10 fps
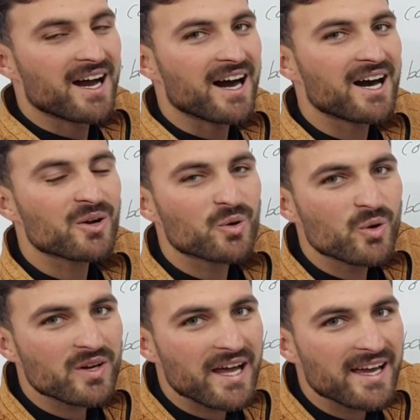or
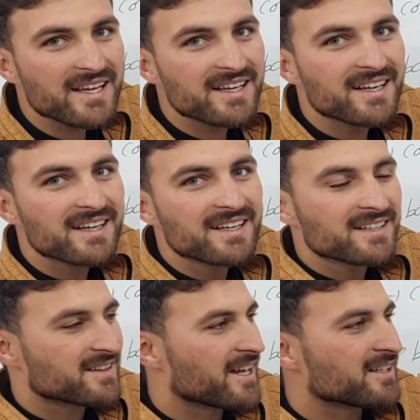look like
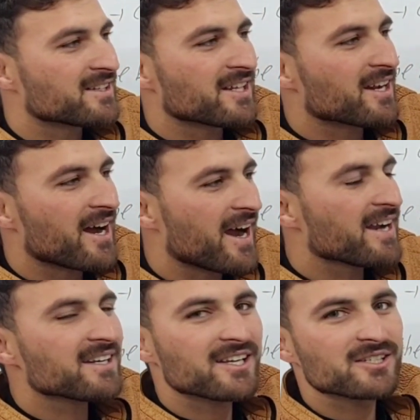that their
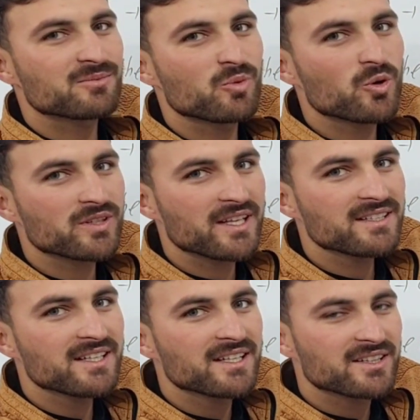height is more
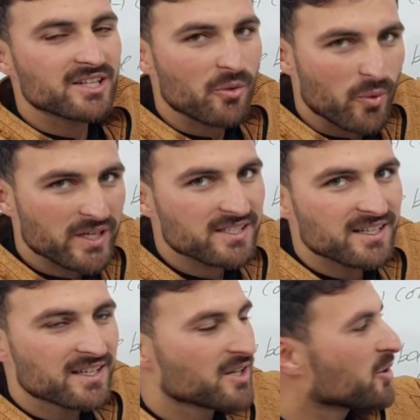than the width,
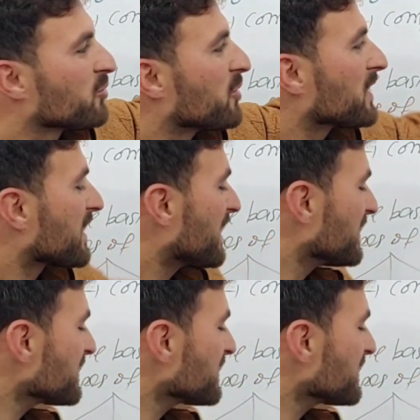we will call